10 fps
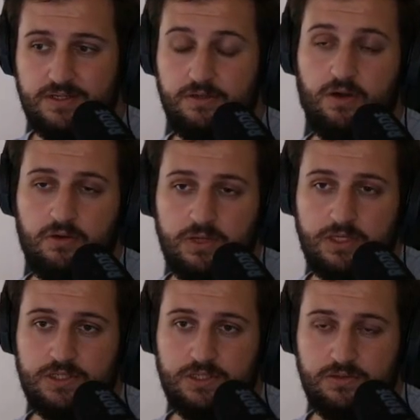so you only
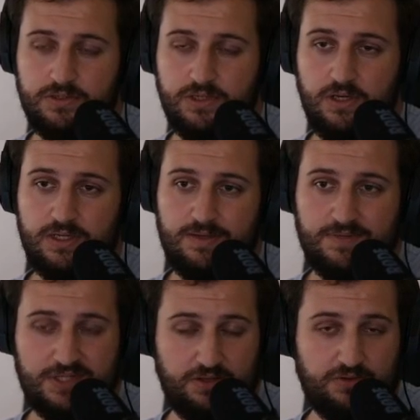need to use
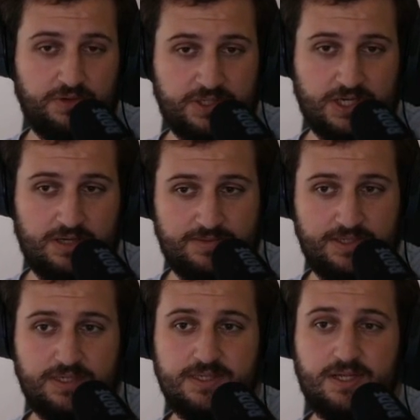Devastate 3 times
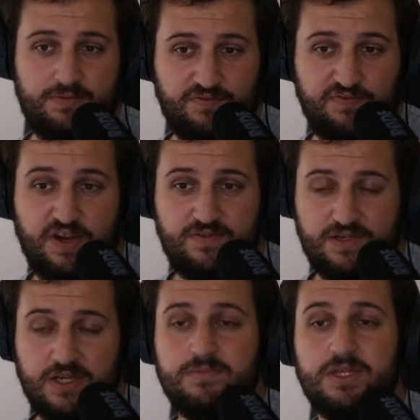instead of 5
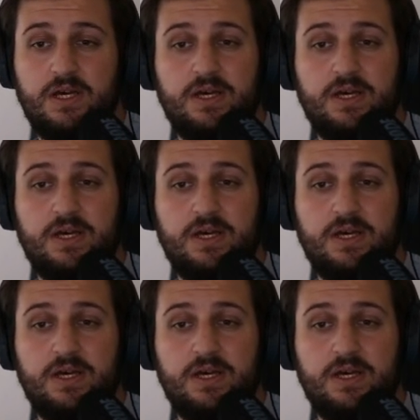times